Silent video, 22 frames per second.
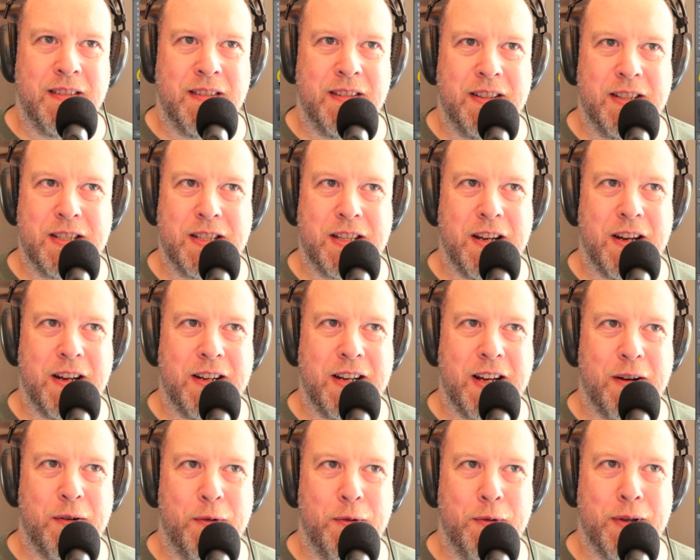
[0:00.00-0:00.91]
It's cutting
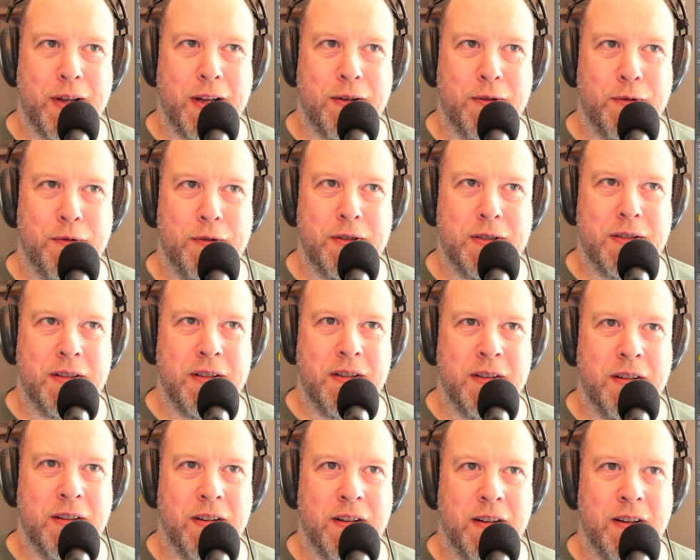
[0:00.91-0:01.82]
out all that noise,
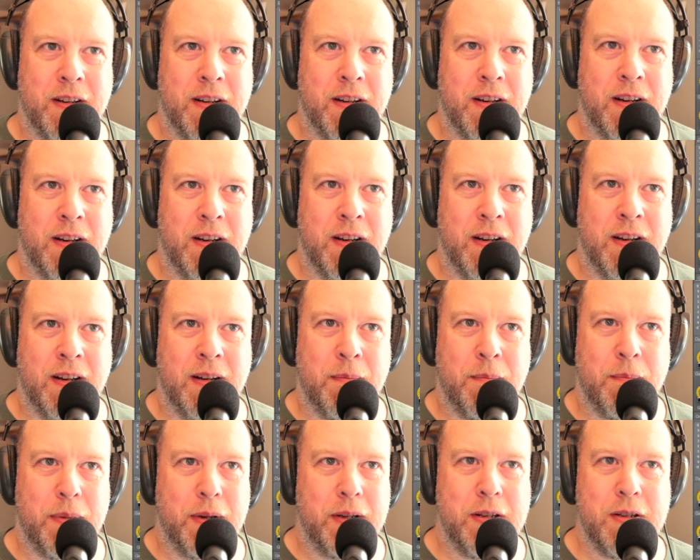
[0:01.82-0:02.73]

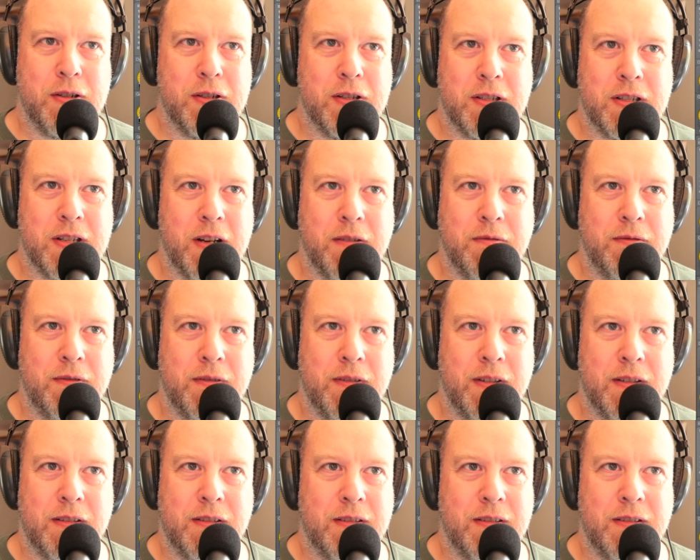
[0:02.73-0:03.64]
but you just don't
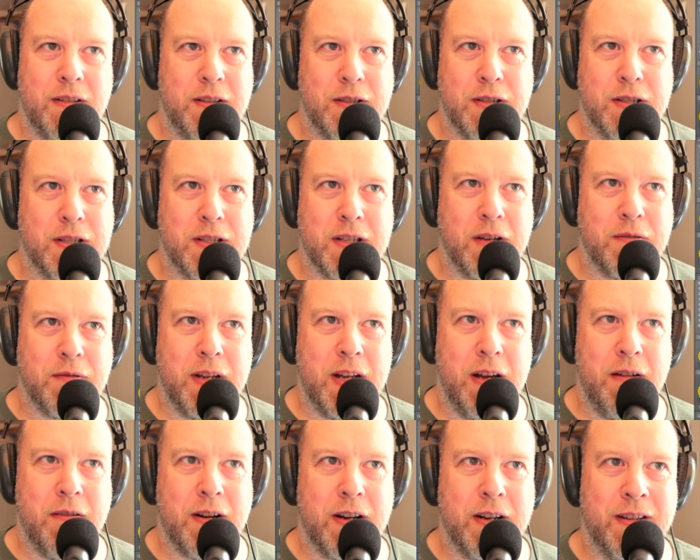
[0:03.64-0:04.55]

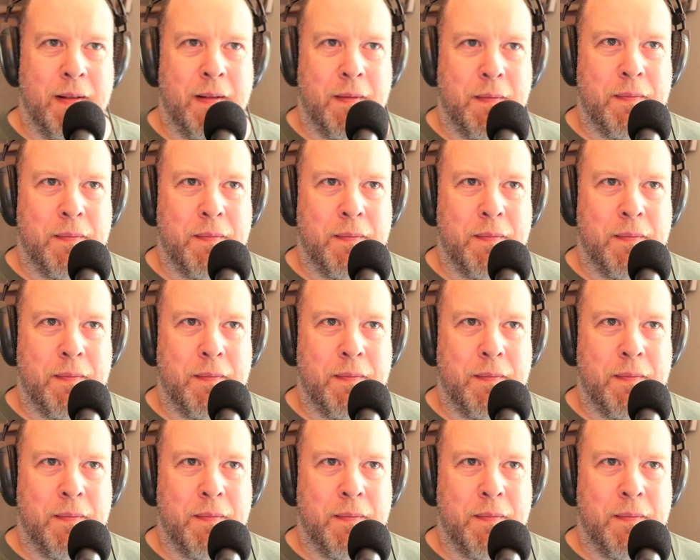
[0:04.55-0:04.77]
hear it.